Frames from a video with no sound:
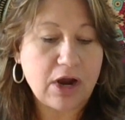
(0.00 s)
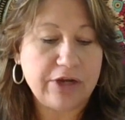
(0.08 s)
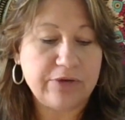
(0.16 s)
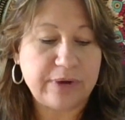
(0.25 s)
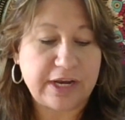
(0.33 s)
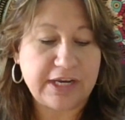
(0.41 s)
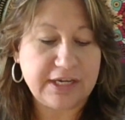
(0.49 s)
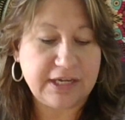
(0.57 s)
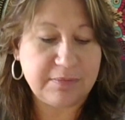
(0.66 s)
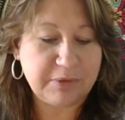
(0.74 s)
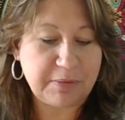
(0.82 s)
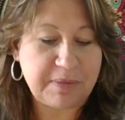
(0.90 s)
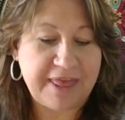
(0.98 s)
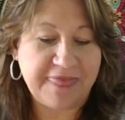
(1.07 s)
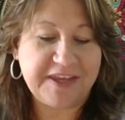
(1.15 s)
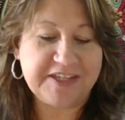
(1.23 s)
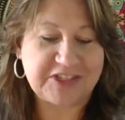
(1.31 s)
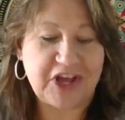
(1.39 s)
Are you ready to
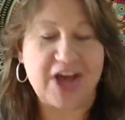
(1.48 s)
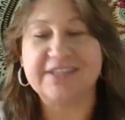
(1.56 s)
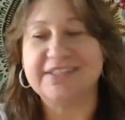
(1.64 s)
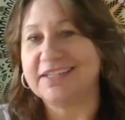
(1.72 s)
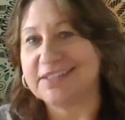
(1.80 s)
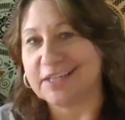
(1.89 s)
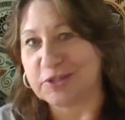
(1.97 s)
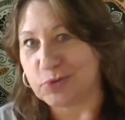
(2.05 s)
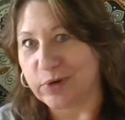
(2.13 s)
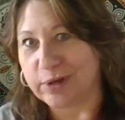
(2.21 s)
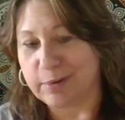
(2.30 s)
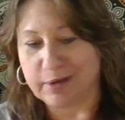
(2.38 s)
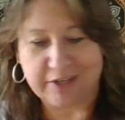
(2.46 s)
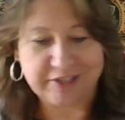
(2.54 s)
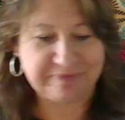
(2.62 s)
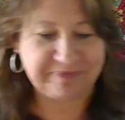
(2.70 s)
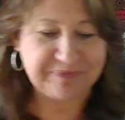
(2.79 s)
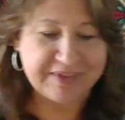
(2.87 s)
implement these laws? That sounds way
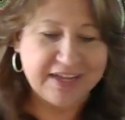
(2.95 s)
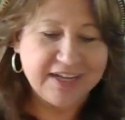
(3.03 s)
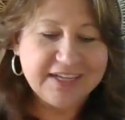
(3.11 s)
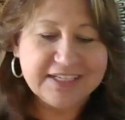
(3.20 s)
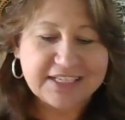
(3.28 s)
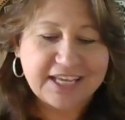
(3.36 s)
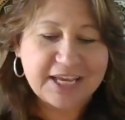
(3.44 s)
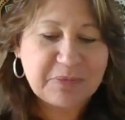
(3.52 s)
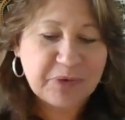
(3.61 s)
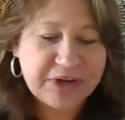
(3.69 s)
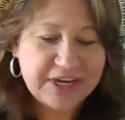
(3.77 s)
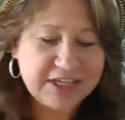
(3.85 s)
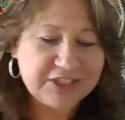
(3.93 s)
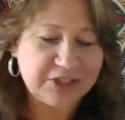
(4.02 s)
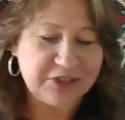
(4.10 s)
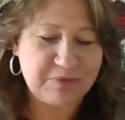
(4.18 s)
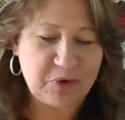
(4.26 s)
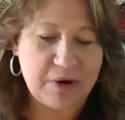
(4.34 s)
better. Keep reading
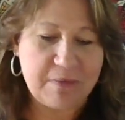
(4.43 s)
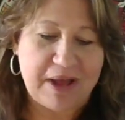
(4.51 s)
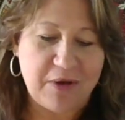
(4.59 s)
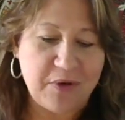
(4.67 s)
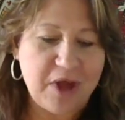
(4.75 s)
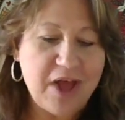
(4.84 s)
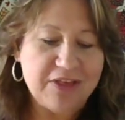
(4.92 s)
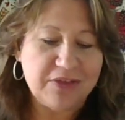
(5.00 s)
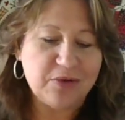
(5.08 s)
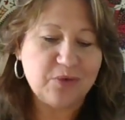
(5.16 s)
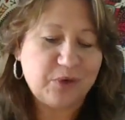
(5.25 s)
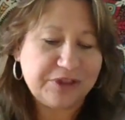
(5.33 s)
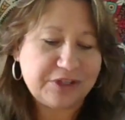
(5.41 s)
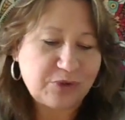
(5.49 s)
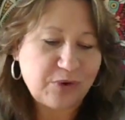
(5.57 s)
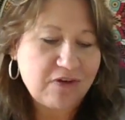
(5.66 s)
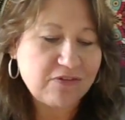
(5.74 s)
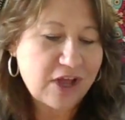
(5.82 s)
to learn more about what the
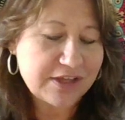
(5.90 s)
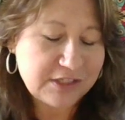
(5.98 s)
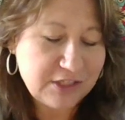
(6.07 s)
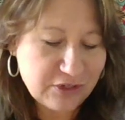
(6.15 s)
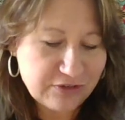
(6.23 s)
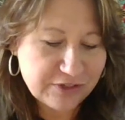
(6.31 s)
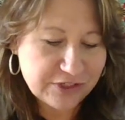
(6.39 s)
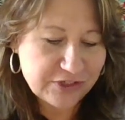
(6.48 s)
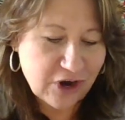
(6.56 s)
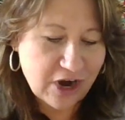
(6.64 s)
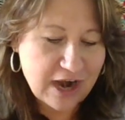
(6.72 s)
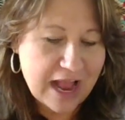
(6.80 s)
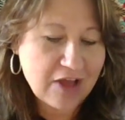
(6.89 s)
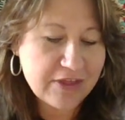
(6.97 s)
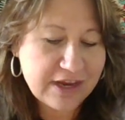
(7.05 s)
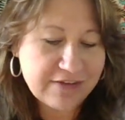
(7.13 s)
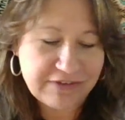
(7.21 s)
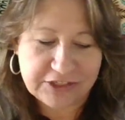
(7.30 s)
12 laws of the universe are,
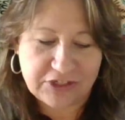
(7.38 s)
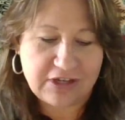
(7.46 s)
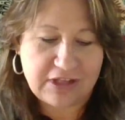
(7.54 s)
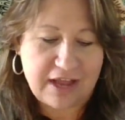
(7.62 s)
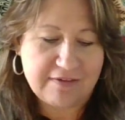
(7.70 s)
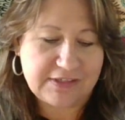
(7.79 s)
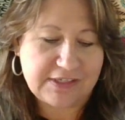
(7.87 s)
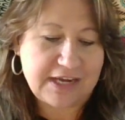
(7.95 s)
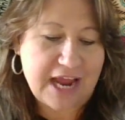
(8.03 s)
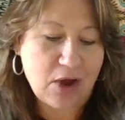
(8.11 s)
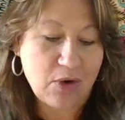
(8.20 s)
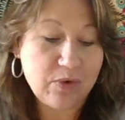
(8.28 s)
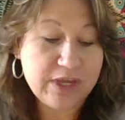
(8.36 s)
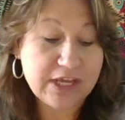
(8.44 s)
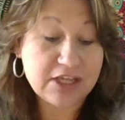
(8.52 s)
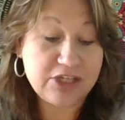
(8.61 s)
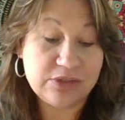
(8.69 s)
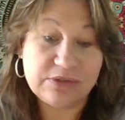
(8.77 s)
how they affect our lives, and how we
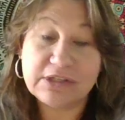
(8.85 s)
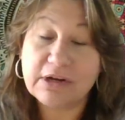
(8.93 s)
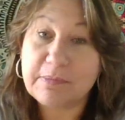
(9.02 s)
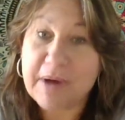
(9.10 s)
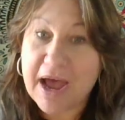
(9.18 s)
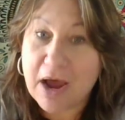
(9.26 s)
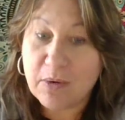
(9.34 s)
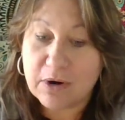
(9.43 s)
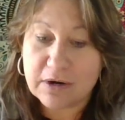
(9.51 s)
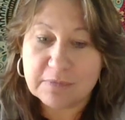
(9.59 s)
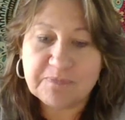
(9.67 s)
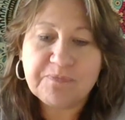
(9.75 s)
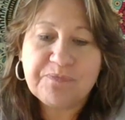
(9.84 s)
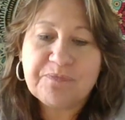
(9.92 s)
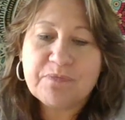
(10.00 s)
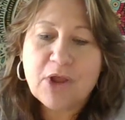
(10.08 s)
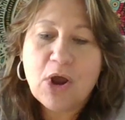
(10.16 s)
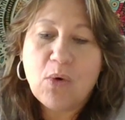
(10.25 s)
can use their power.
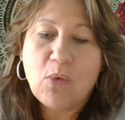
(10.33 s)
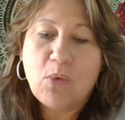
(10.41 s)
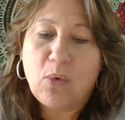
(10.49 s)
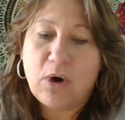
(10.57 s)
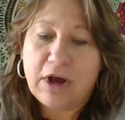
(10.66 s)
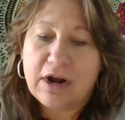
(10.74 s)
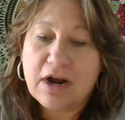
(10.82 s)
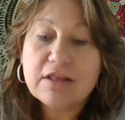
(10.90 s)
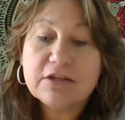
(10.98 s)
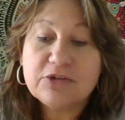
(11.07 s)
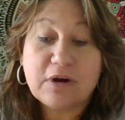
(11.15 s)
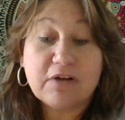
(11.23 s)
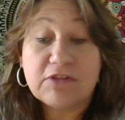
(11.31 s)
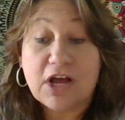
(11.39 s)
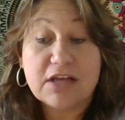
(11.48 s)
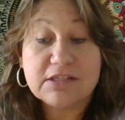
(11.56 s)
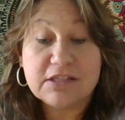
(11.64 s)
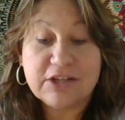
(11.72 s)
What are the 12
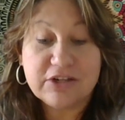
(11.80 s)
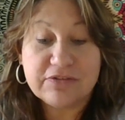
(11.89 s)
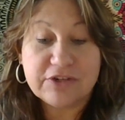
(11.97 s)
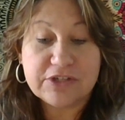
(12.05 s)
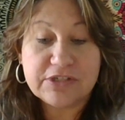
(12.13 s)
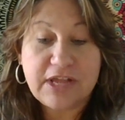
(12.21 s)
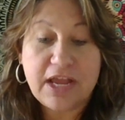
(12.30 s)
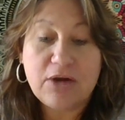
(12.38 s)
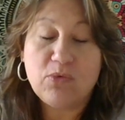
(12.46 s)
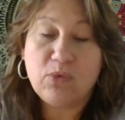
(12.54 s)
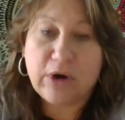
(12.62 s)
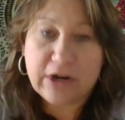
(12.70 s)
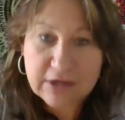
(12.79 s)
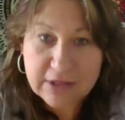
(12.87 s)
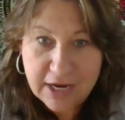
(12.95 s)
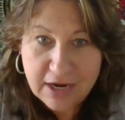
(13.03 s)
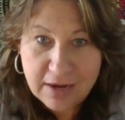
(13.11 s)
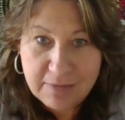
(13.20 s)
laws of the universe, and where
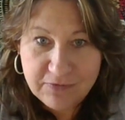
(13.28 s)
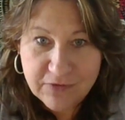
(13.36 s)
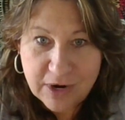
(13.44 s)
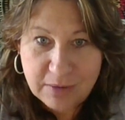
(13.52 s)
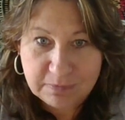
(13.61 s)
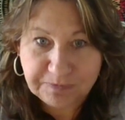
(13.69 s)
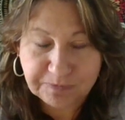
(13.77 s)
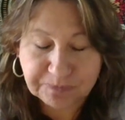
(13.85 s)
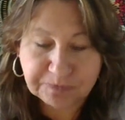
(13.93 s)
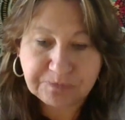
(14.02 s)
do they come from?